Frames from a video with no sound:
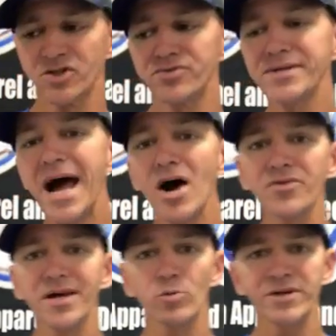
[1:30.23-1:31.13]
So now
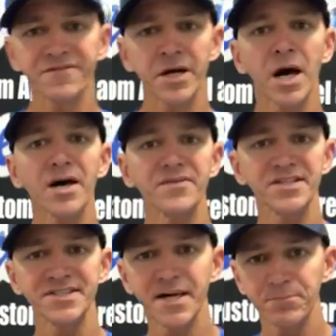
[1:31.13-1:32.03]
that we've cut the
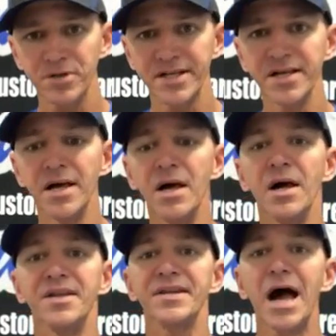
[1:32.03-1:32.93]
template,
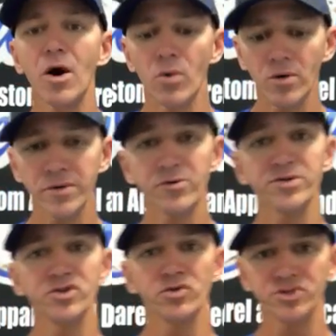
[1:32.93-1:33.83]
now what we
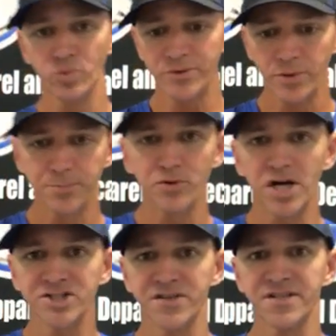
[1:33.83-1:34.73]
would do is we would brush in